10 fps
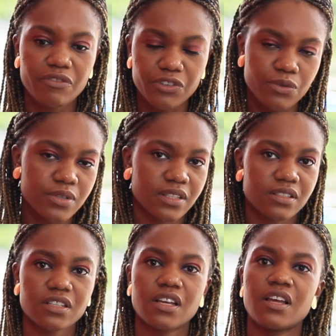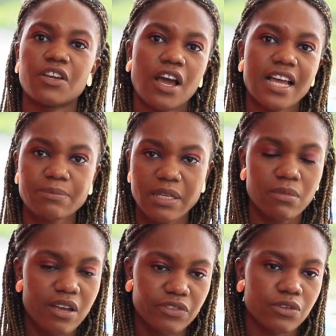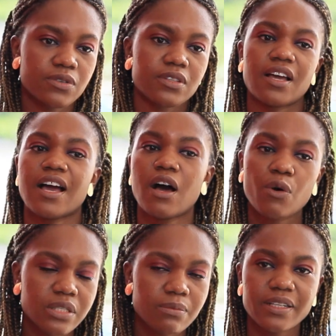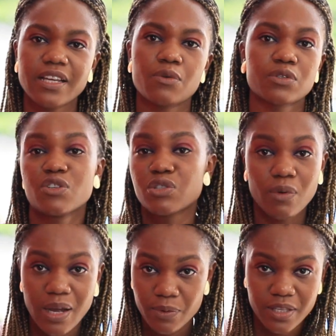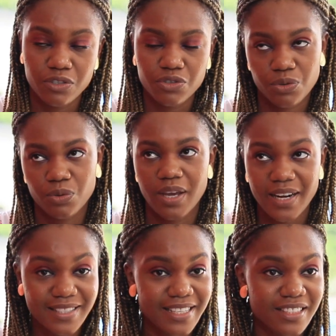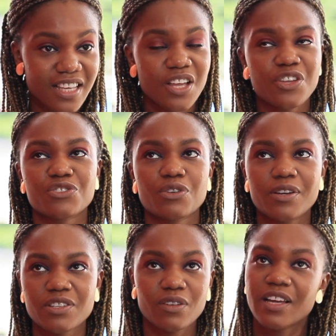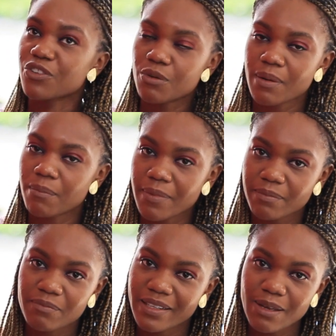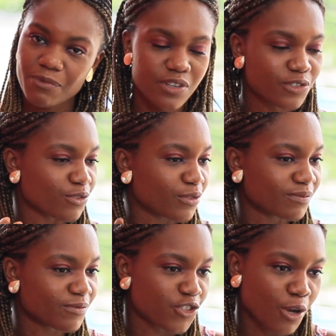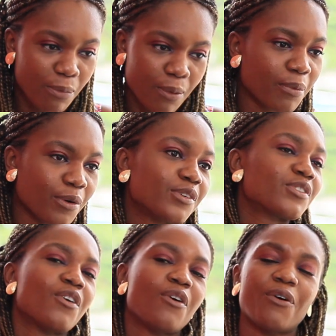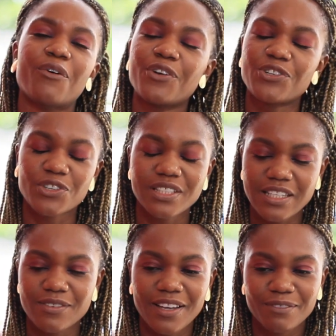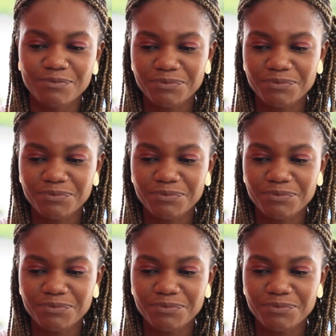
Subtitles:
views, and I expressed my views. Ultimately, I was going to do what I wanted to do, and I did. So I just felt like, madam, you need to jump on board, or you just leave it.